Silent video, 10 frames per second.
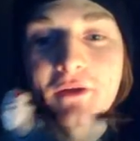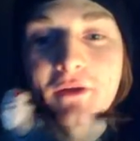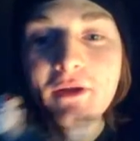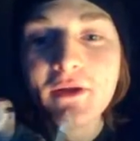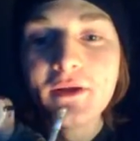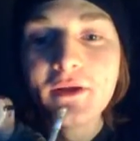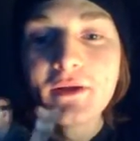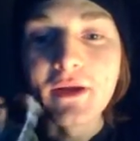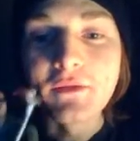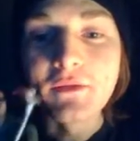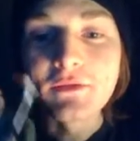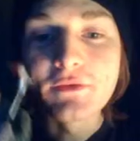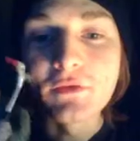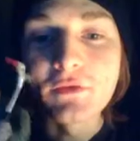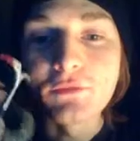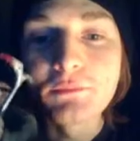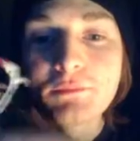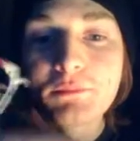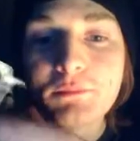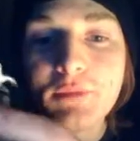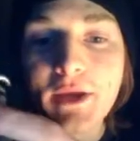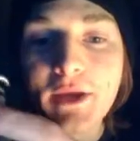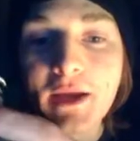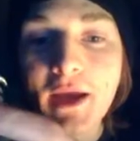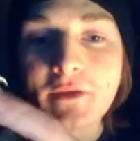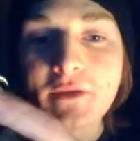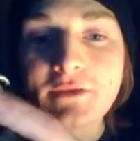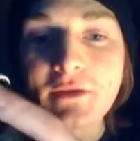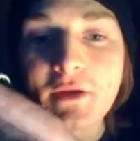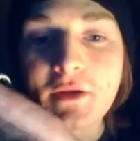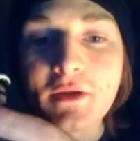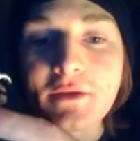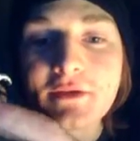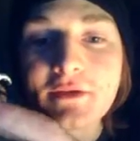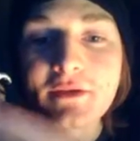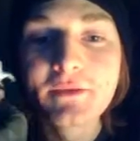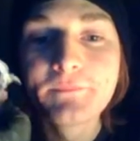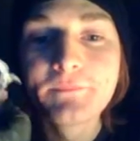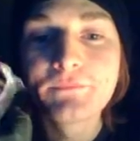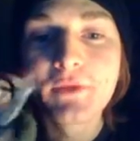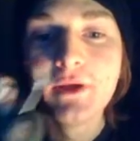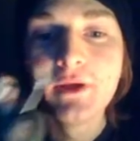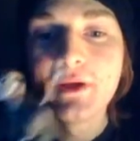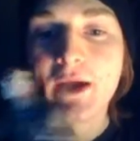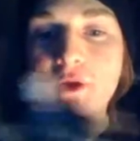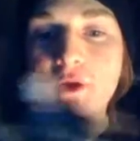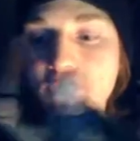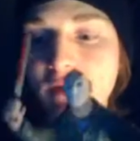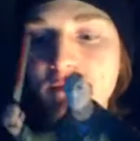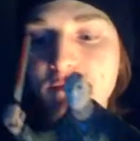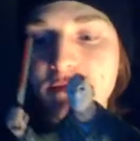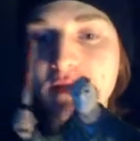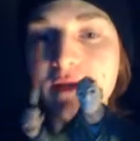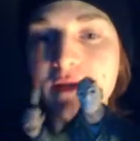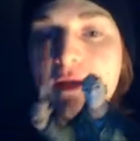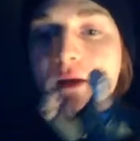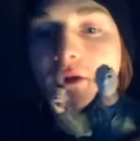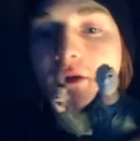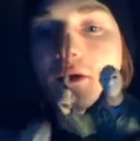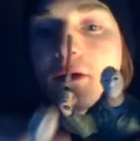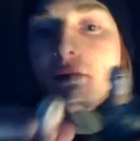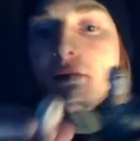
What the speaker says: there. And this sort of pickaxe thing, I guess. And he also comes with a second head here.